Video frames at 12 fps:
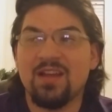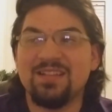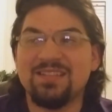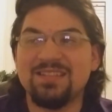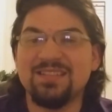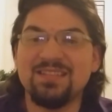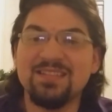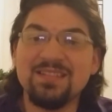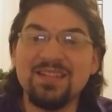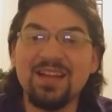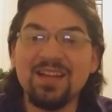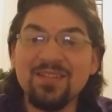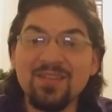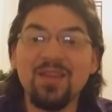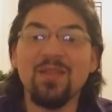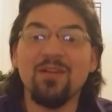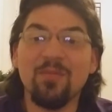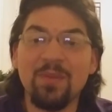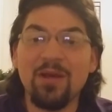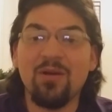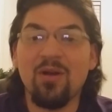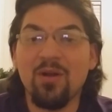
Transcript: I'd say they're about